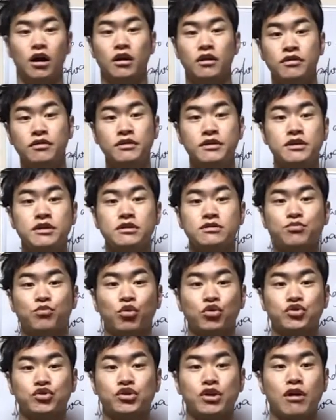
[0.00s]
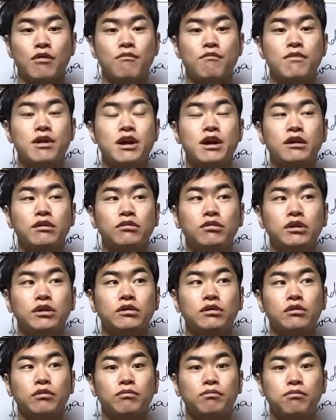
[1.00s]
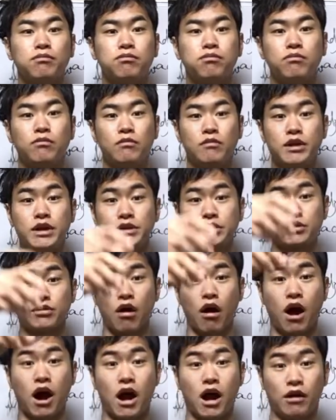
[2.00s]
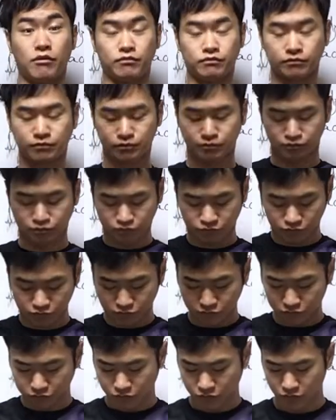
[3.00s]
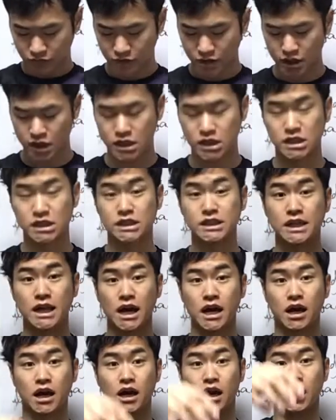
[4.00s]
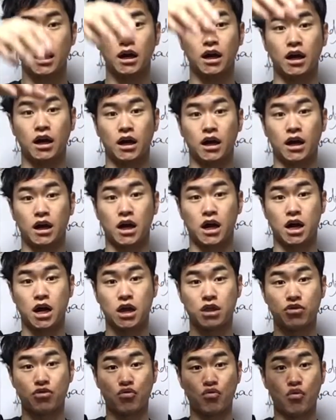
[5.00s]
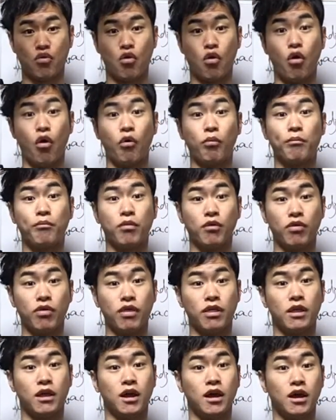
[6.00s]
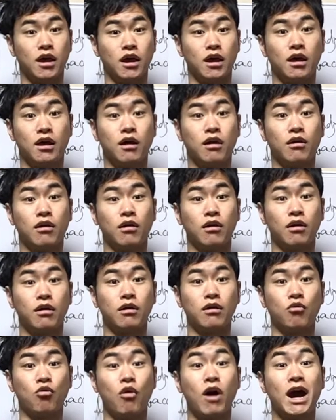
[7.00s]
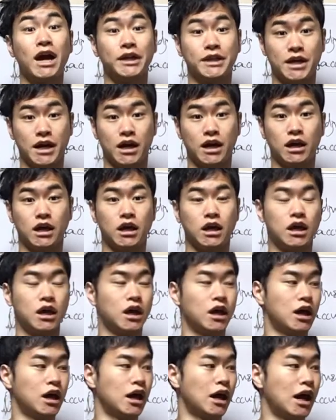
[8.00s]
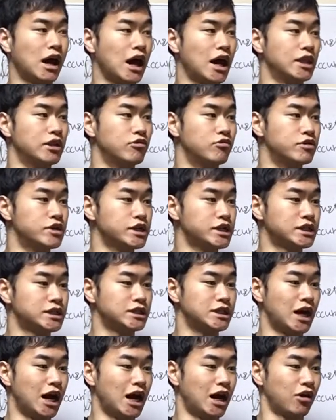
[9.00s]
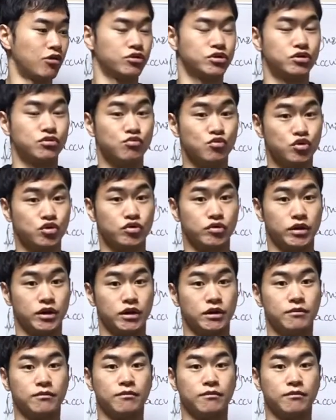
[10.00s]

this posture make it to raise your arm easier and open wider. And release the arm smoothly,